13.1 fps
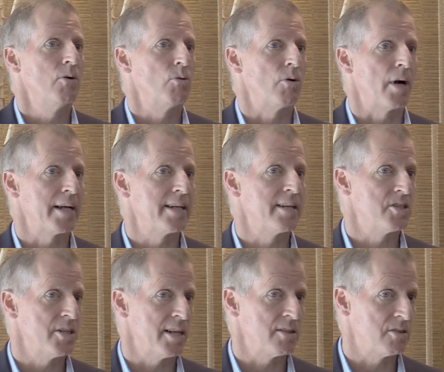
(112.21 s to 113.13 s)
where I get a
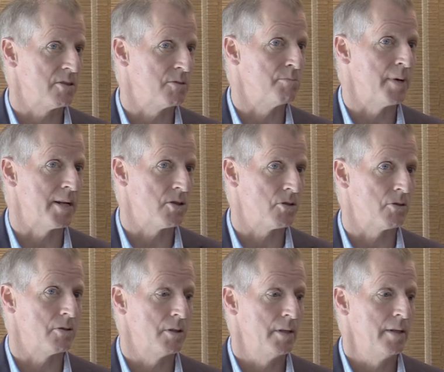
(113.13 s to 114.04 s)
chance to
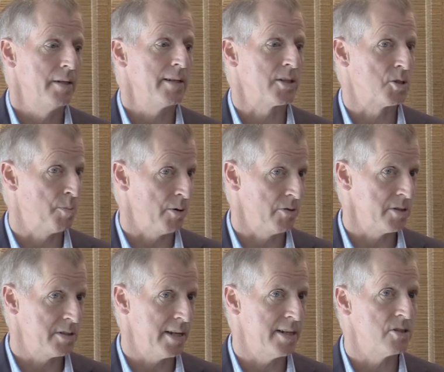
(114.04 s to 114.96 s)
mentor
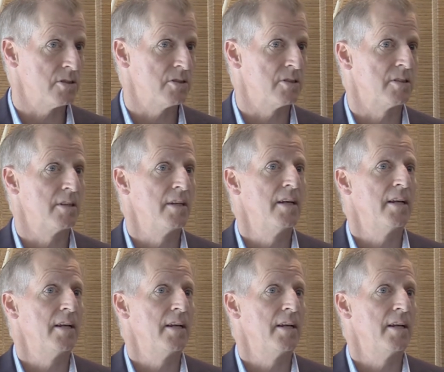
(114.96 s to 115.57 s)
experienced agents